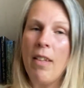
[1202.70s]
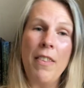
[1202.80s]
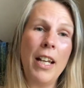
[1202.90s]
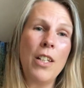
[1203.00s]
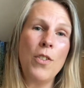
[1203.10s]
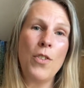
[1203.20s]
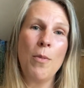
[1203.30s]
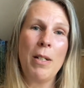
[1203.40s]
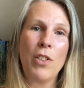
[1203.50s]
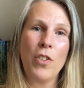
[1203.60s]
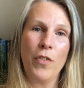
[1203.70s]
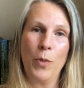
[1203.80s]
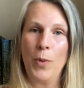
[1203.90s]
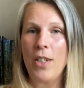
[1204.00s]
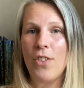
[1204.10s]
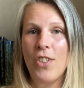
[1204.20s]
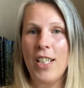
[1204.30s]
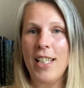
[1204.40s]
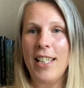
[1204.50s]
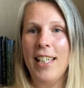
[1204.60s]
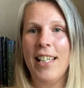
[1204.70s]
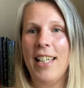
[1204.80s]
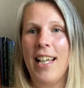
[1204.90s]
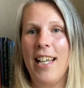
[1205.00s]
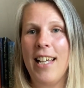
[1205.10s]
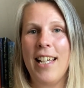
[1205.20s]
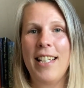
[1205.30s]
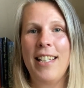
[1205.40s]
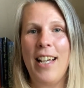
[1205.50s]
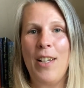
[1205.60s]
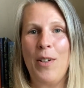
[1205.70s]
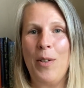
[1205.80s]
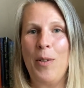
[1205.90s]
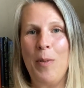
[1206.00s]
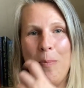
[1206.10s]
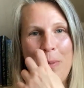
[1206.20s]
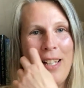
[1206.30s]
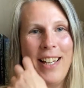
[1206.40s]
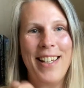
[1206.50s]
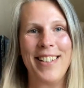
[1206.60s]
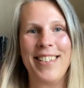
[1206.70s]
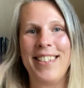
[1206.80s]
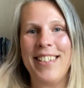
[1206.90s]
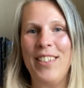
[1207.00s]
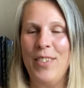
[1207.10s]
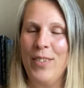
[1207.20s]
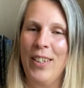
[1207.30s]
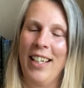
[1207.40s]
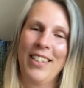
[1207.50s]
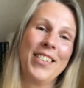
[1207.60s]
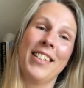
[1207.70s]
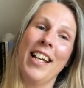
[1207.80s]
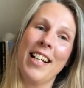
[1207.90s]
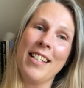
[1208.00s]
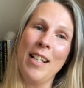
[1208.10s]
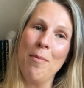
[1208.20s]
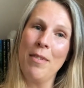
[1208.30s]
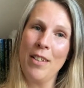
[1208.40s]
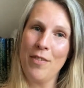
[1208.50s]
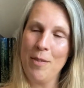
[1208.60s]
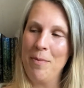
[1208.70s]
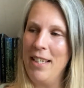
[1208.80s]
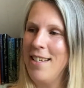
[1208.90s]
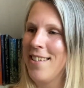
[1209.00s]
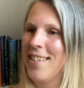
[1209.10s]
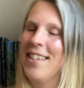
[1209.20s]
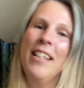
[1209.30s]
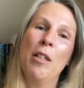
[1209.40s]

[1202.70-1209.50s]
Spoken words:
Thank you so much for watching, and I hope that you could take something from this.